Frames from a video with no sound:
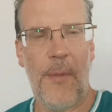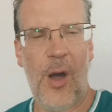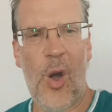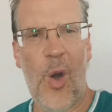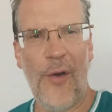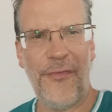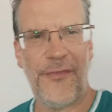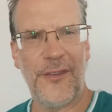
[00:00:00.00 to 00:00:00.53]
but
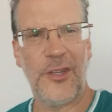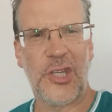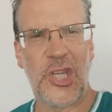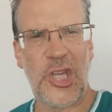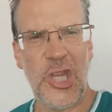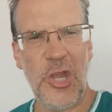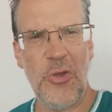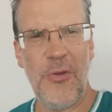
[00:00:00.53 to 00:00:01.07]
often the
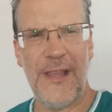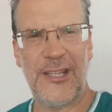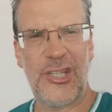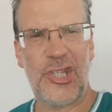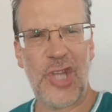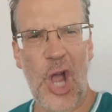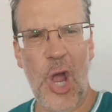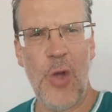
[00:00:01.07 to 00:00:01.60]
queue is
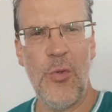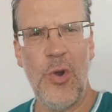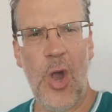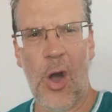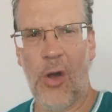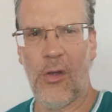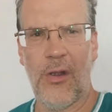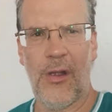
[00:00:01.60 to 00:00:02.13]
so
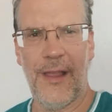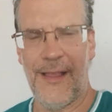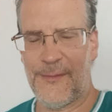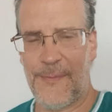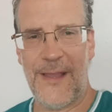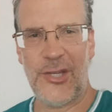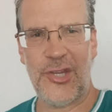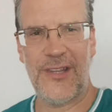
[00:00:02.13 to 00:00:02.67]
long,
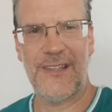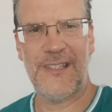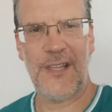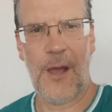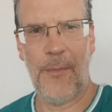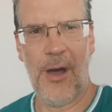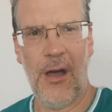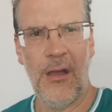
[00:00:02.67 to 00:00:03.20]
especially in
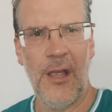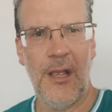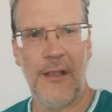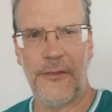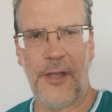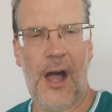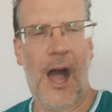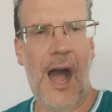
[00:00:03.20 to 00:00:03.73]
summer,
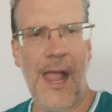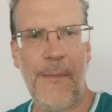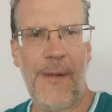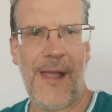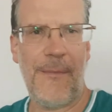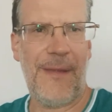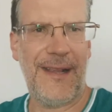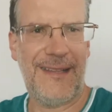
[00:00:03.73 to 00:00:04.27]
that I
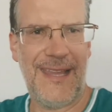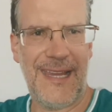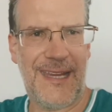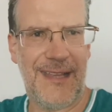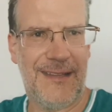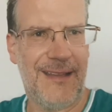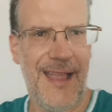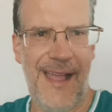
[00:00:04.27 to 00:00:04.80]
buy my
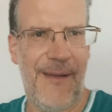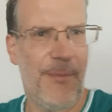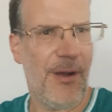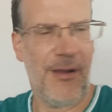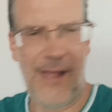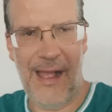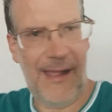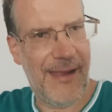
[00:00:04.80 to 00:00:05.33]
ticket there.
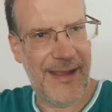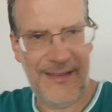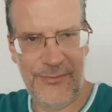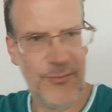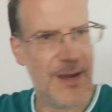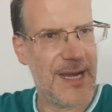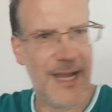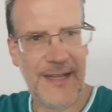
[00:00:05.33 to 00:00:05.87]
But it's
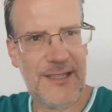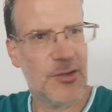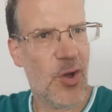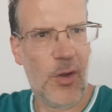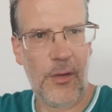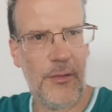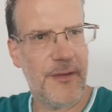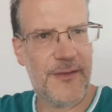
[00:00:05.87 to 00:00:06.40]
really it's
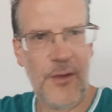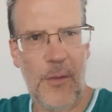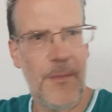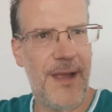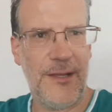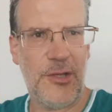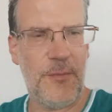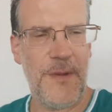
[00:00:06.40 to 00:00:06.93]
not it's not
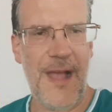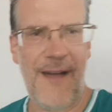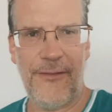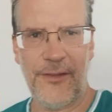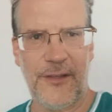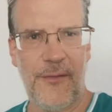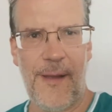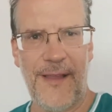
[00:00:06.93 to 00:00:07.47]
meant to be
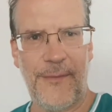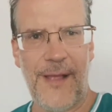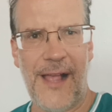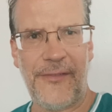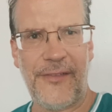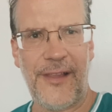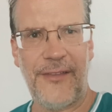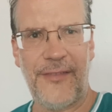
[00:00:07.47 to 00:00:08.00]
advertised.
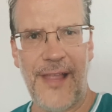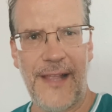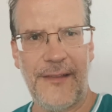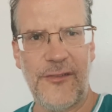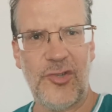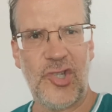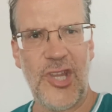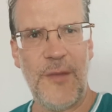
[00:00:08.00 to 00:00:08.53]
As I said,
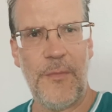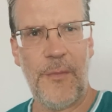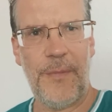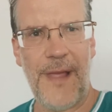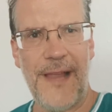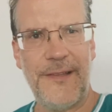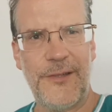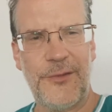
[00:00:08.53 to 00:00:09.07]
there's cheaper
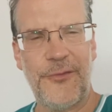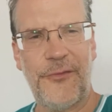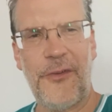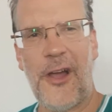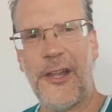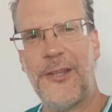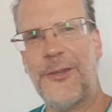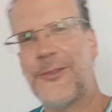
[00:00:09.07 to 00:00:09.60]
places to
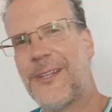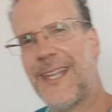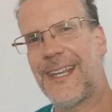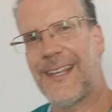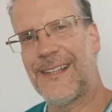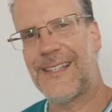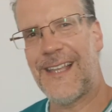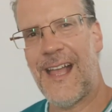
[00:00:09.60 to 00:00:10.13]
find your
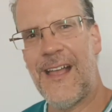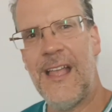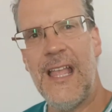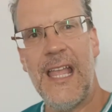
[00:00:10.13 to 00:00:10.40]
tickets. Yeah,